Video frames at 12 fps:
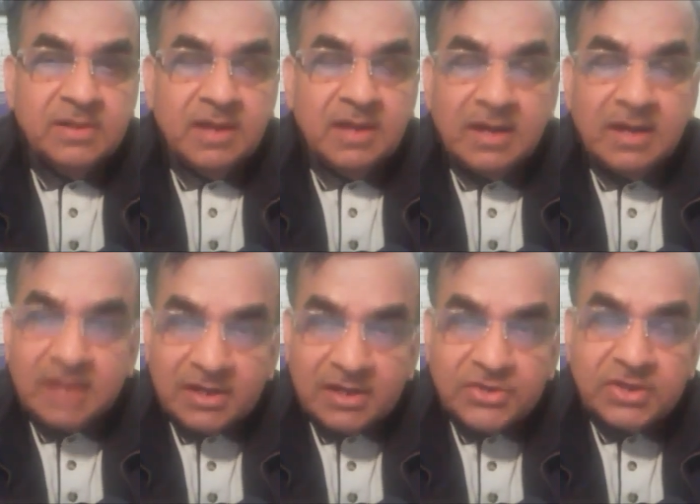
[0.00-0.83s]

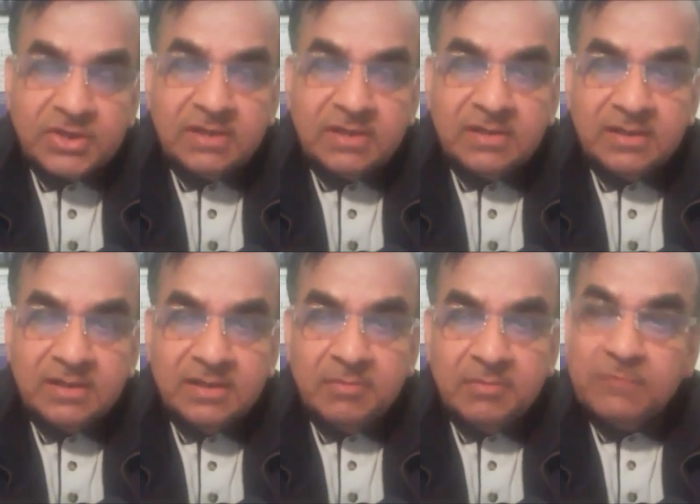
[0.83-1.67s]
anti Christian,
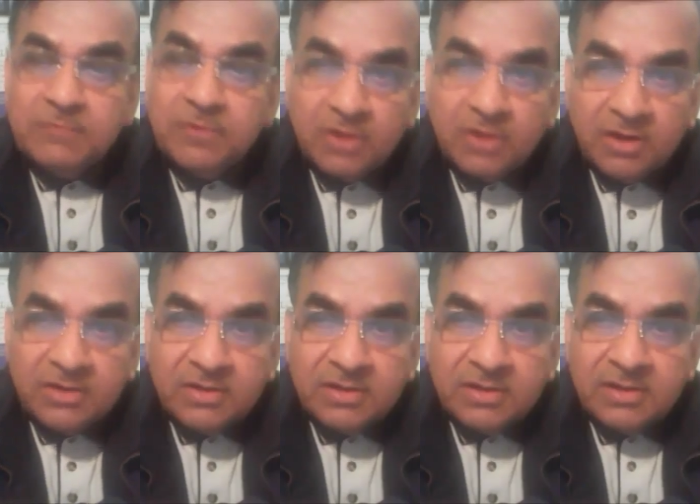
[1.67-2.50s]
before
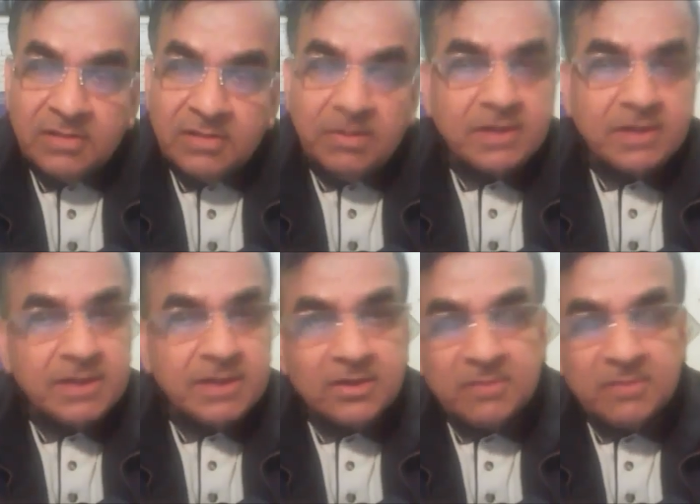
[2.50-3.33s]
God, part
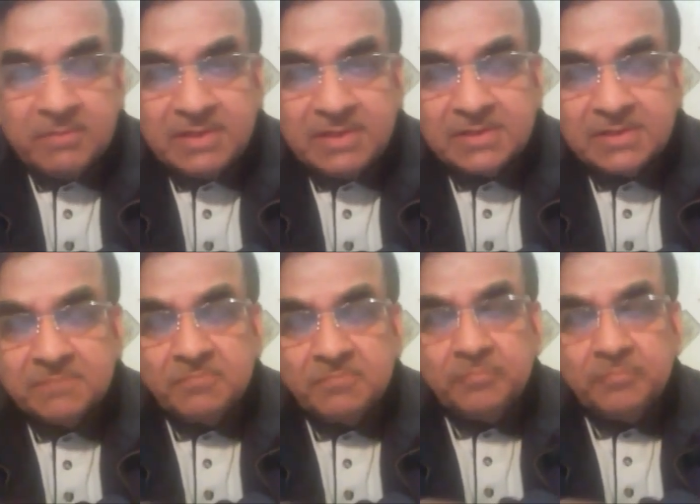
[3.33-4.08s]
10 commandments?